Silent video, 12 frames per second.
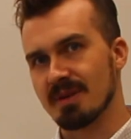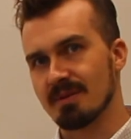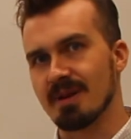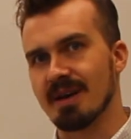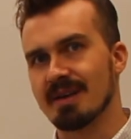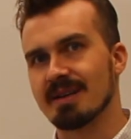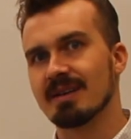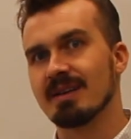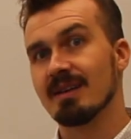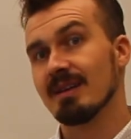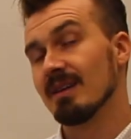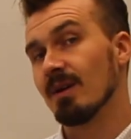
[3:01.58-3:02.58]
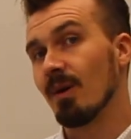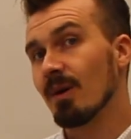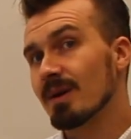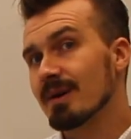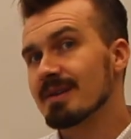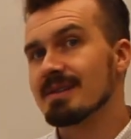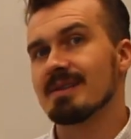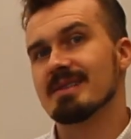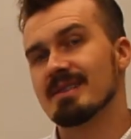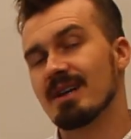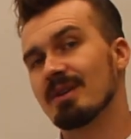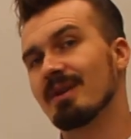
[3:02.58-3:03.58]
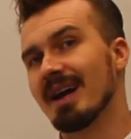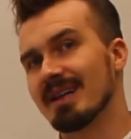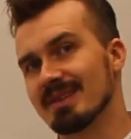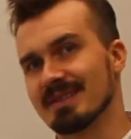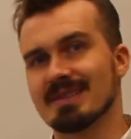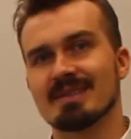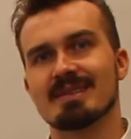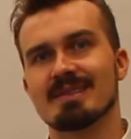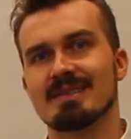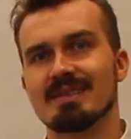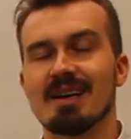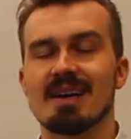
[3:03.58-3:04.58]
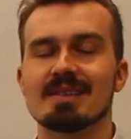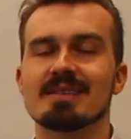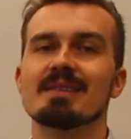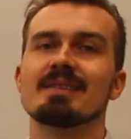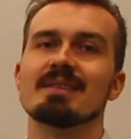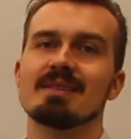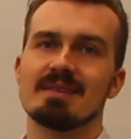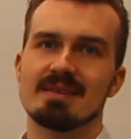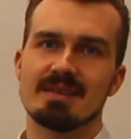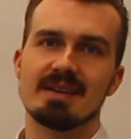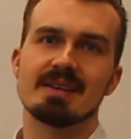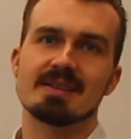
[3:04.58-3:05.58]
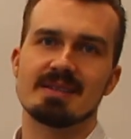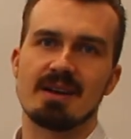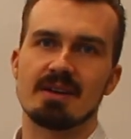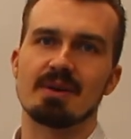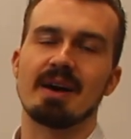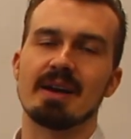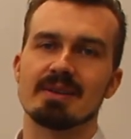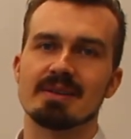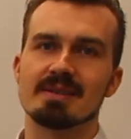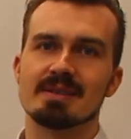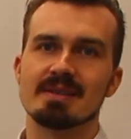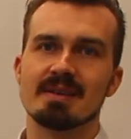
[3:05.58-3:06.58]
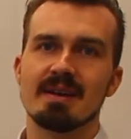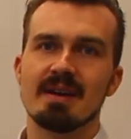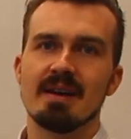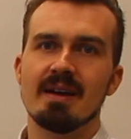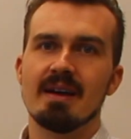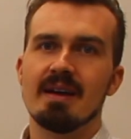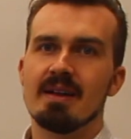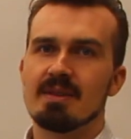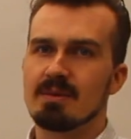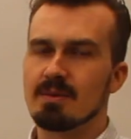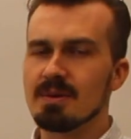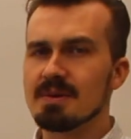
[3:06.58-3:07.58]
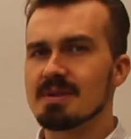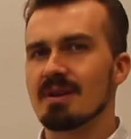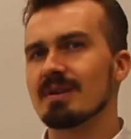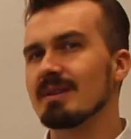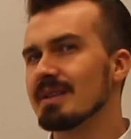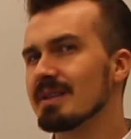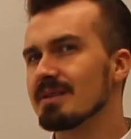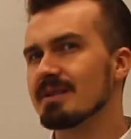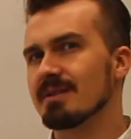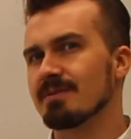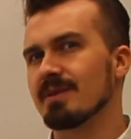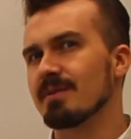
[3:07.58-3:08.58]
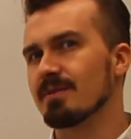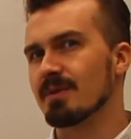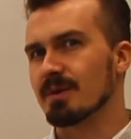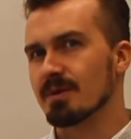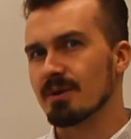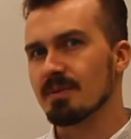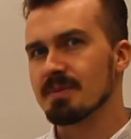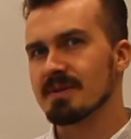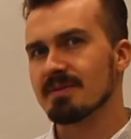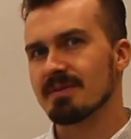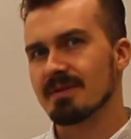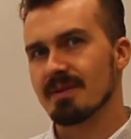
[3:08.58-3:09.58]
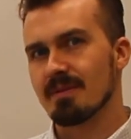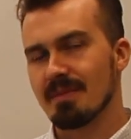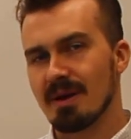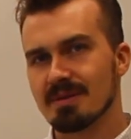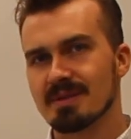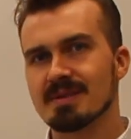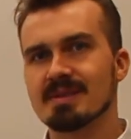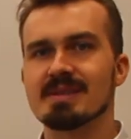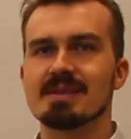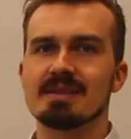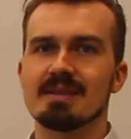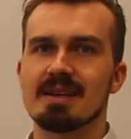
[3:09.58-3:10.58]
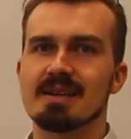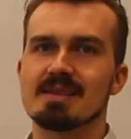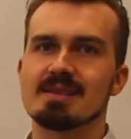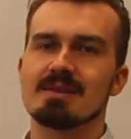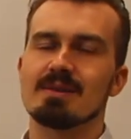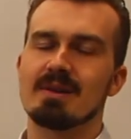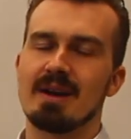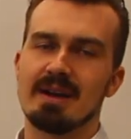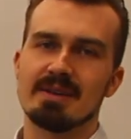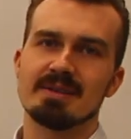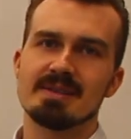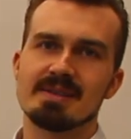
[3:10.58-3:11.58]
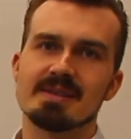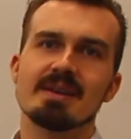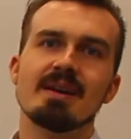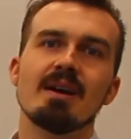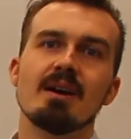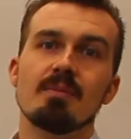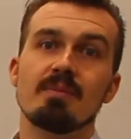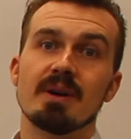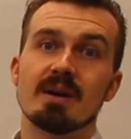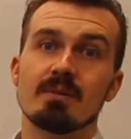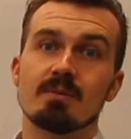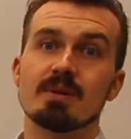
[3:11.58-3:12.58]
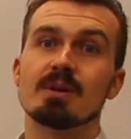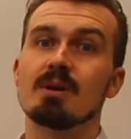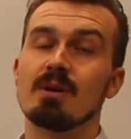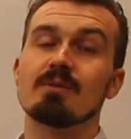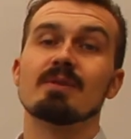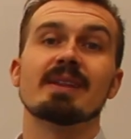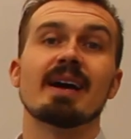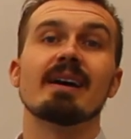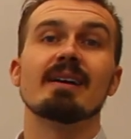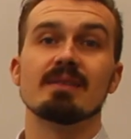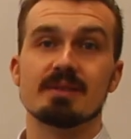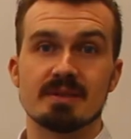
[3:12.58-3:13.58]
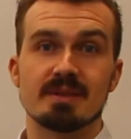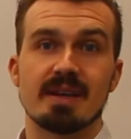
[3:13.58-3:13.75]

Biwa. Or Sado Island, not the Sado Island. The rules are a little different for groups of mountains, lakes, or islands, but we'll go over that a little